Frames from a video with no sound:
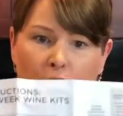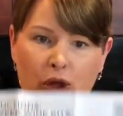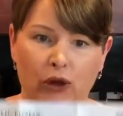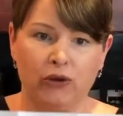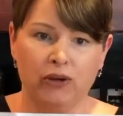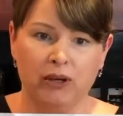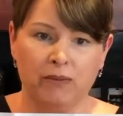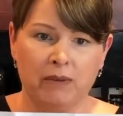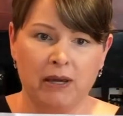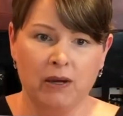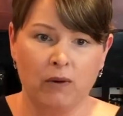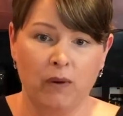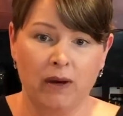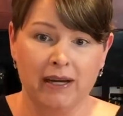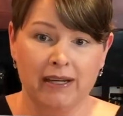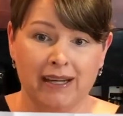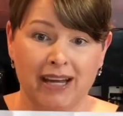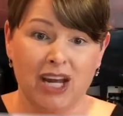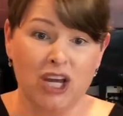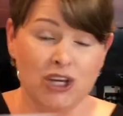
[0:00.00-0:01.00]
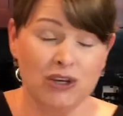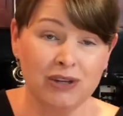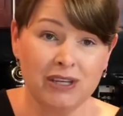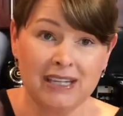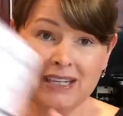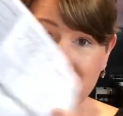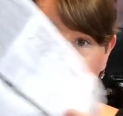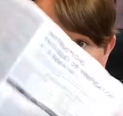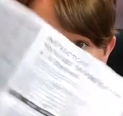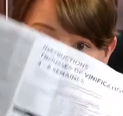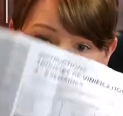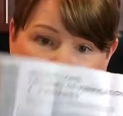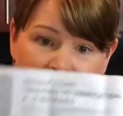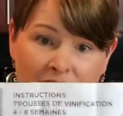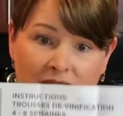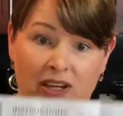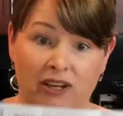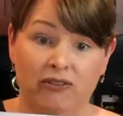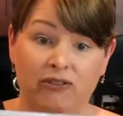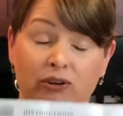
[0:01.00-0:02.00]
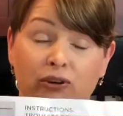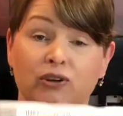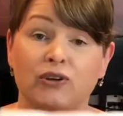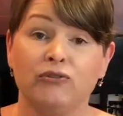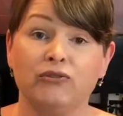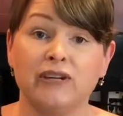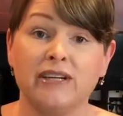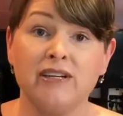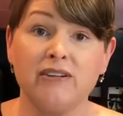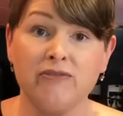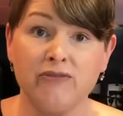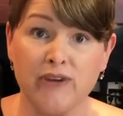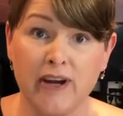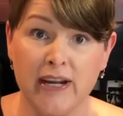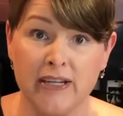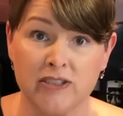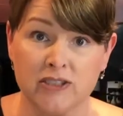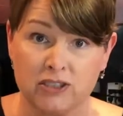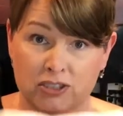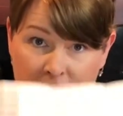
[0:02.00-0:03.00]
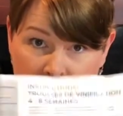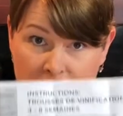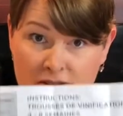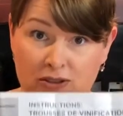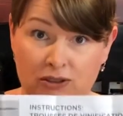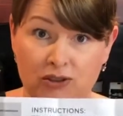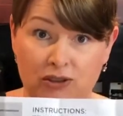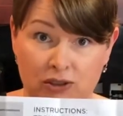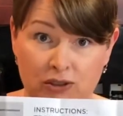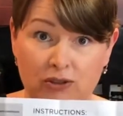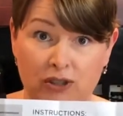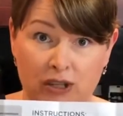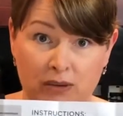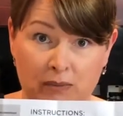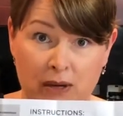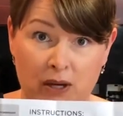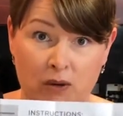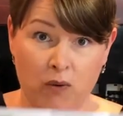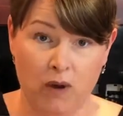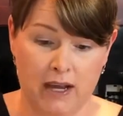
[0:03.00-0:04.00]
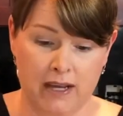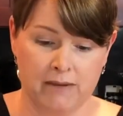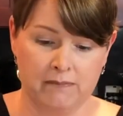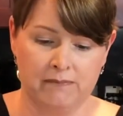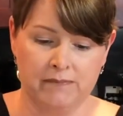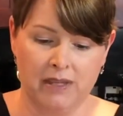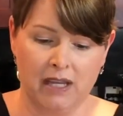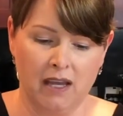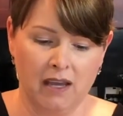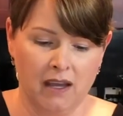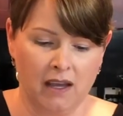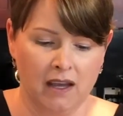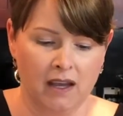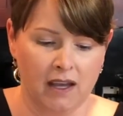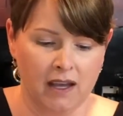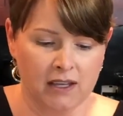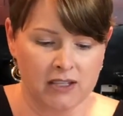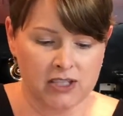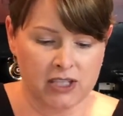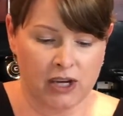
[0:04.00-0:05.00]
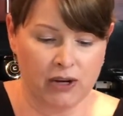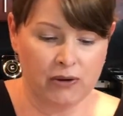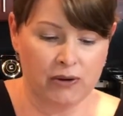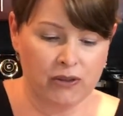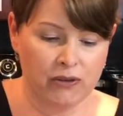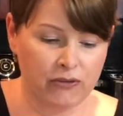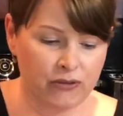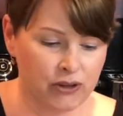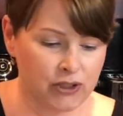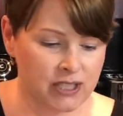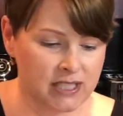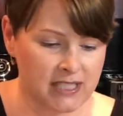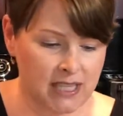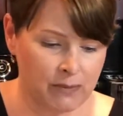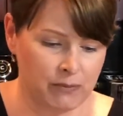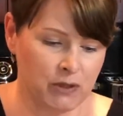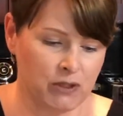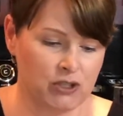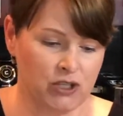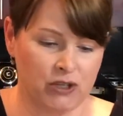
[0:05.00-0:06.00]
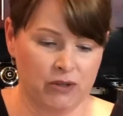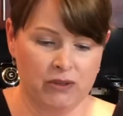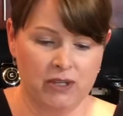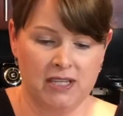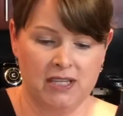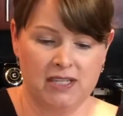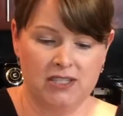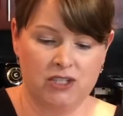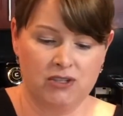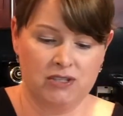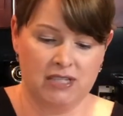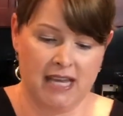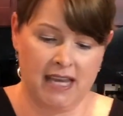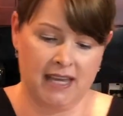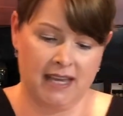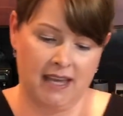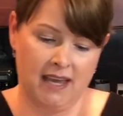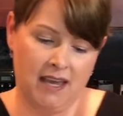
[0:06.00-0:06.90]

you can make wine. You can even, if you can read in French, you can make wine. So first step you do is you take